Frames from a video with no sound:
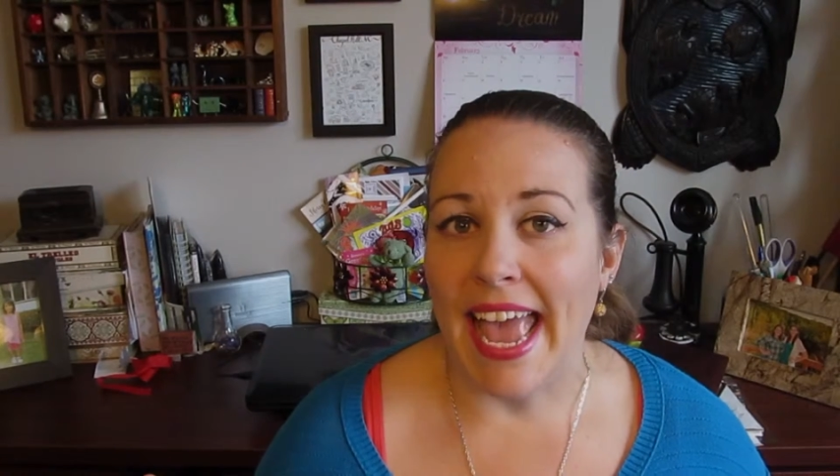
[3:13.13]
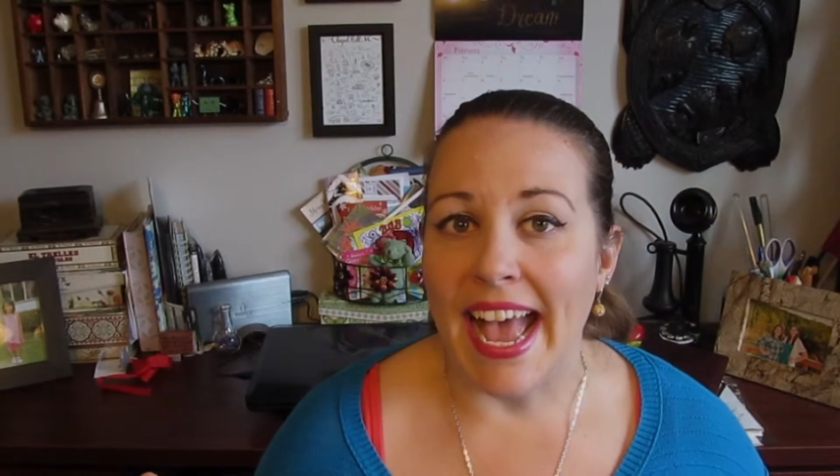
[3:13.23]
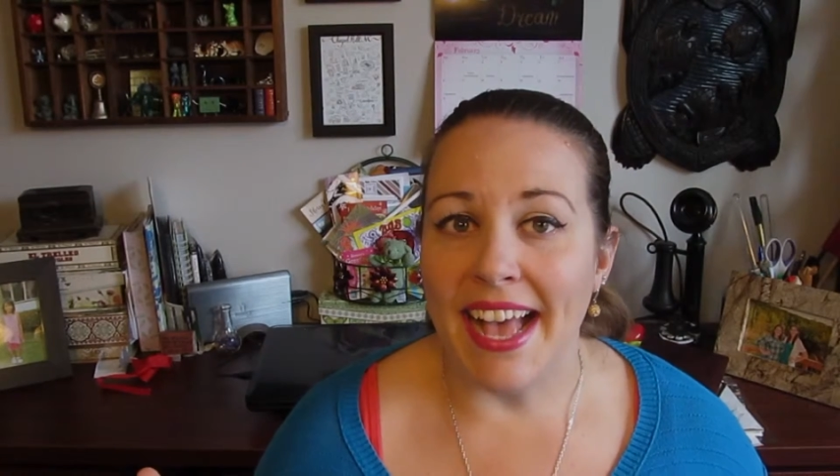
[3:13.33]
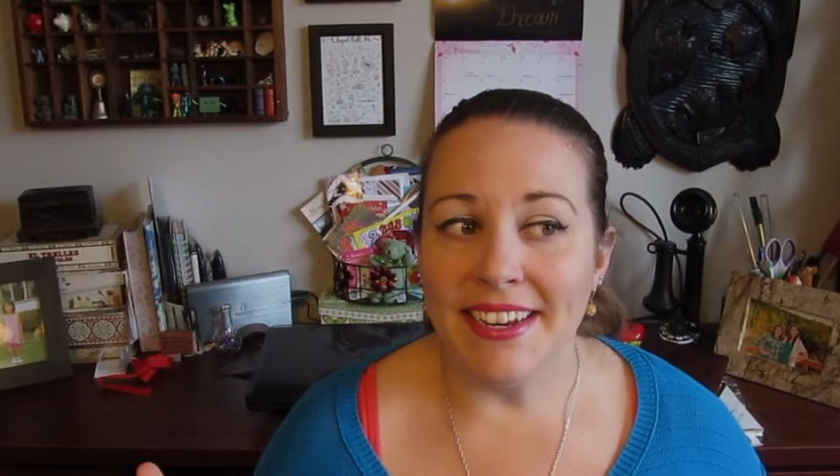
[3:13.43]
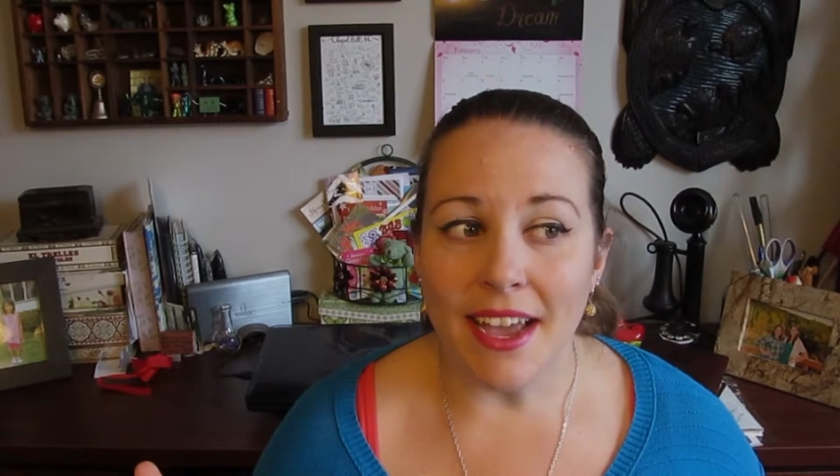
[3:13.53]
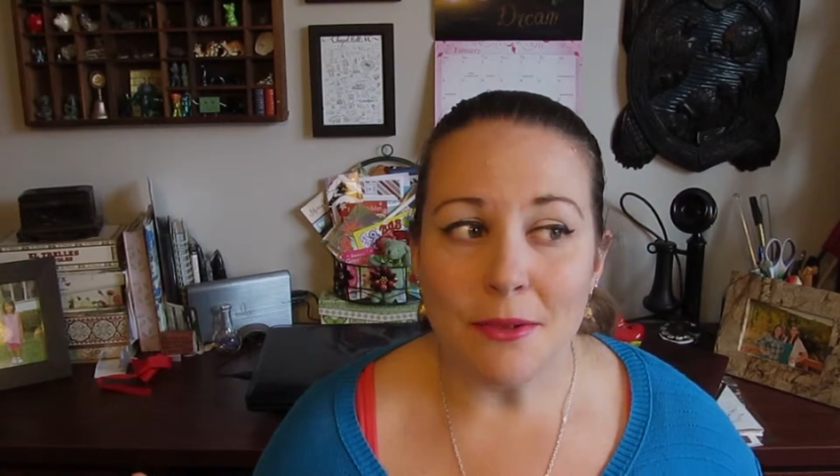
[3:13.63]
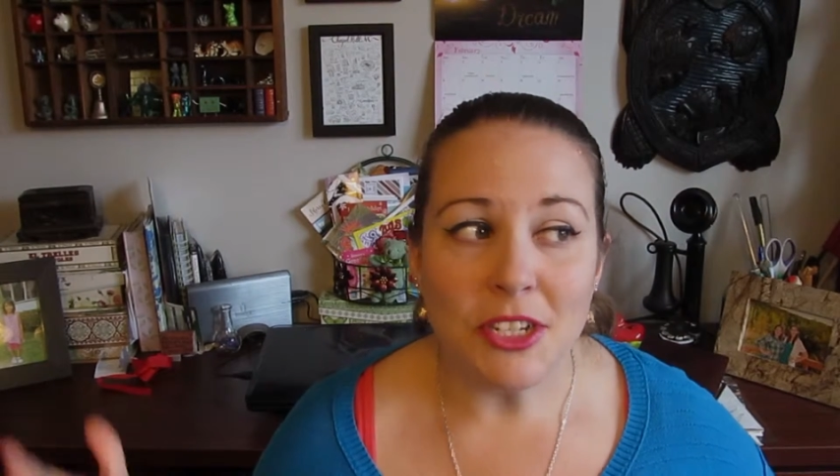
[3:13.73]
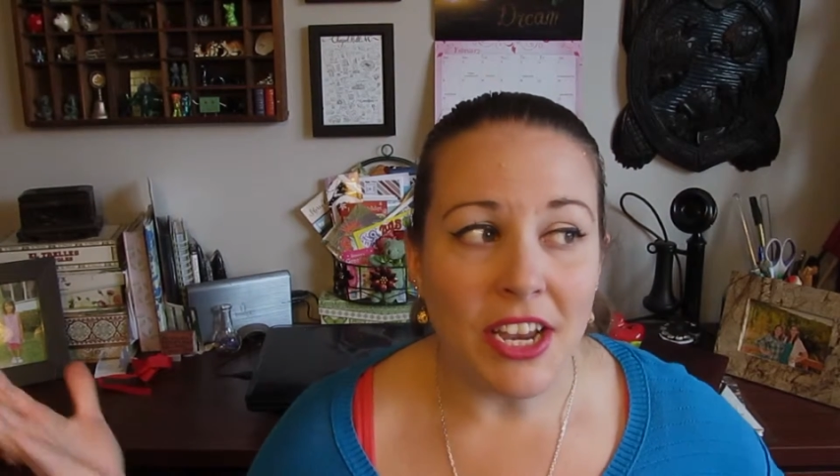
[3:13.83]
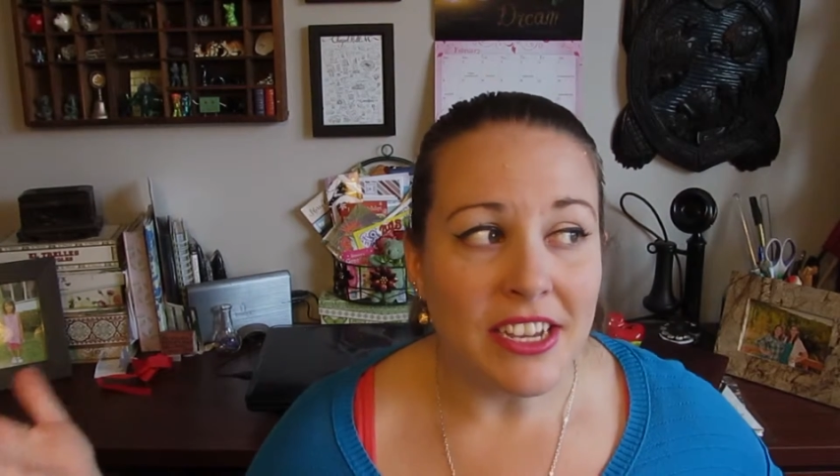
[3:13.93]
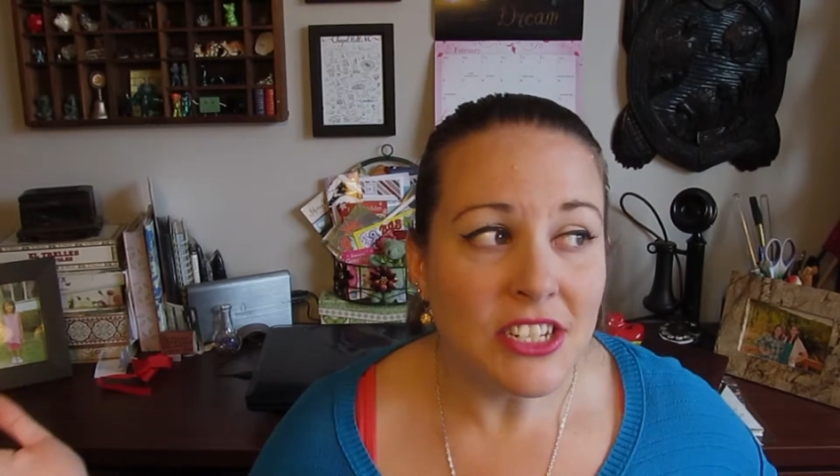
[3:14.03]
and I
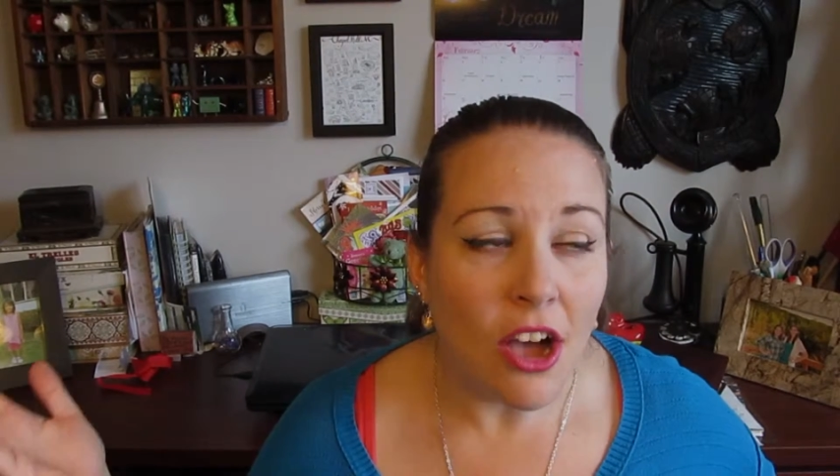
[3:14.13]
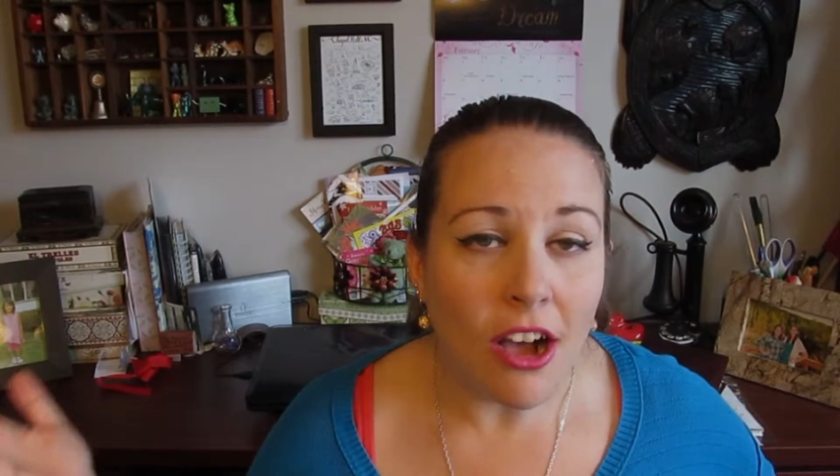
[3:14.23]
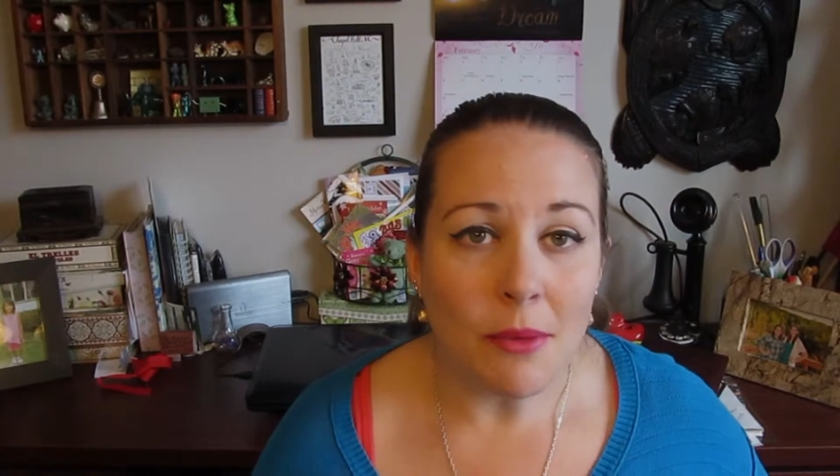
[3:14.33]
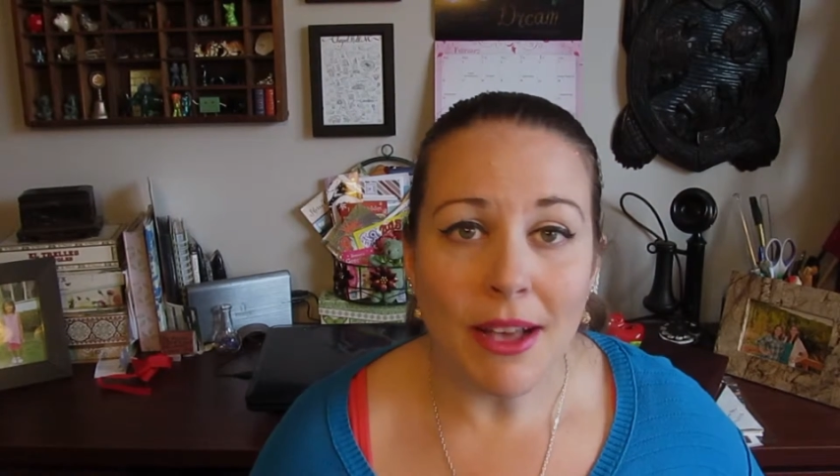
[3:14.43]
wish I could talk